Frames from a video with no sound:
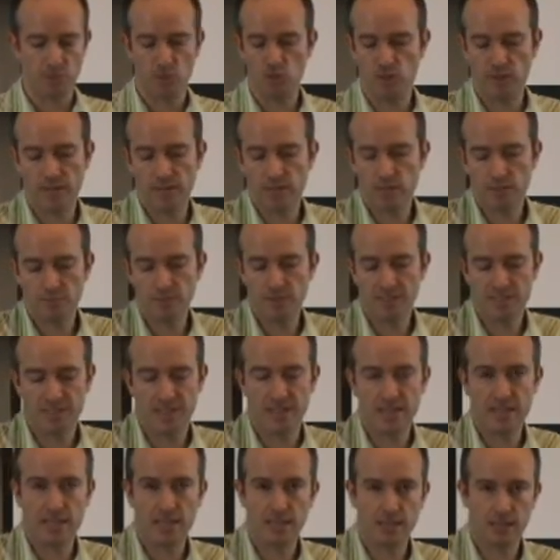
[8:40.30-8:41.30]
you'll end up
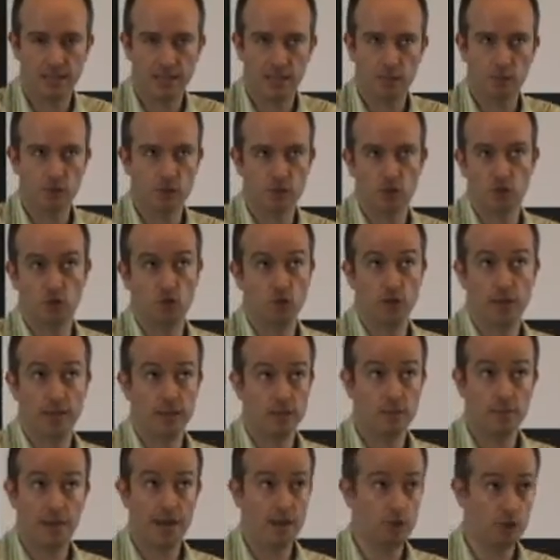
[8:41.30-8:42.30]
designing networks, or you'll
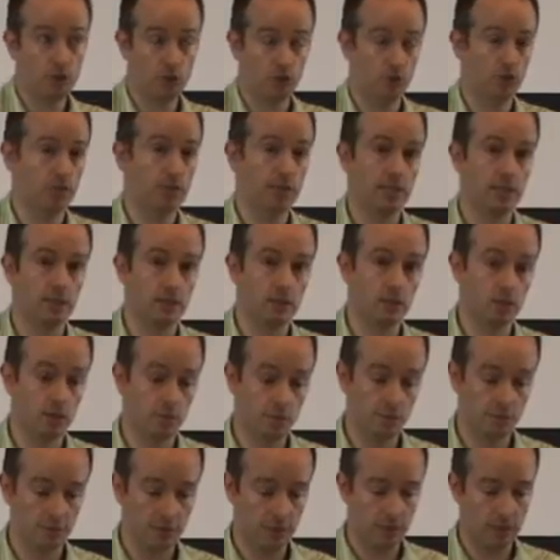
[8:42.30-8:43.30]
end up outsourcing
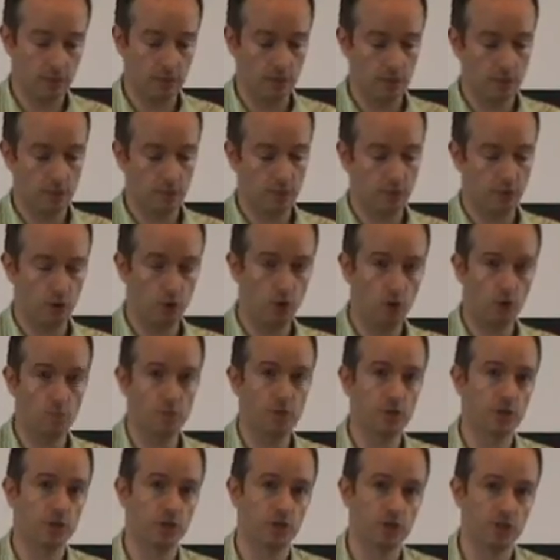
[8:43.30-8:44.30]
some of the core
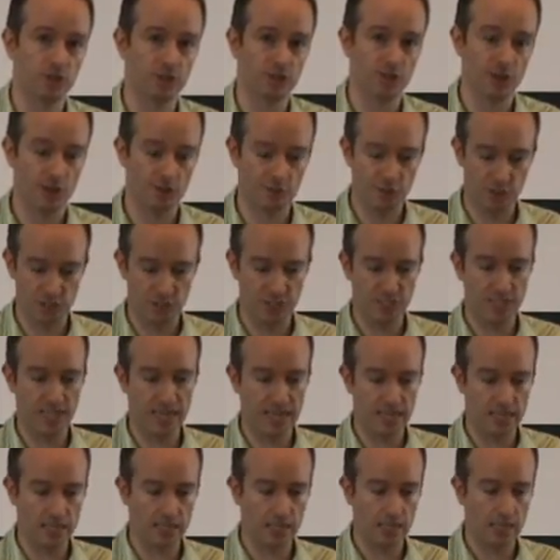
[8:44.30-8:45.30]
missions of the
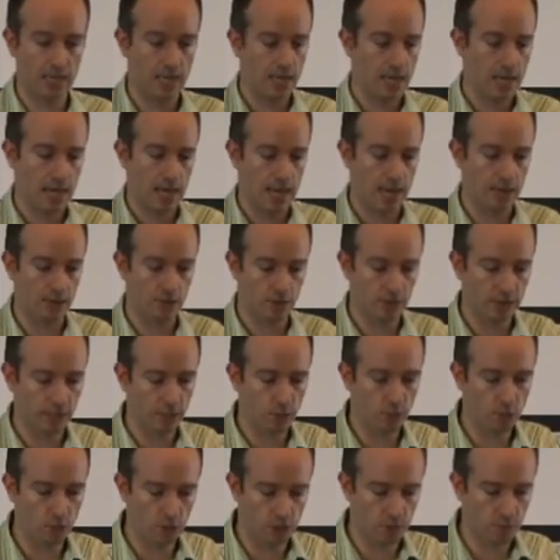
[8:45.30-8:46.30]
state, and you'll
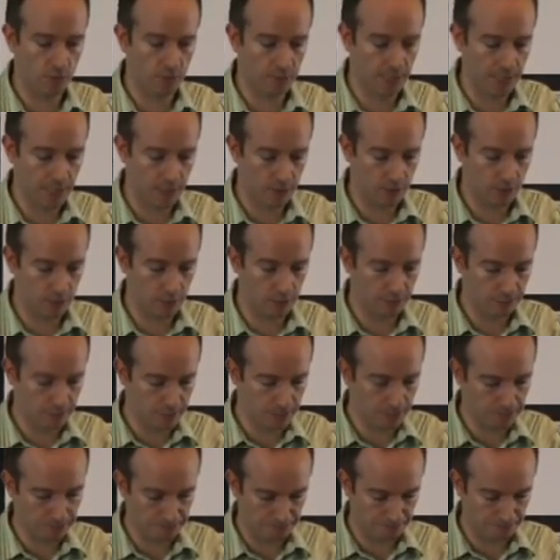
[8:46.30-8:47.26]
get worse public outcomes.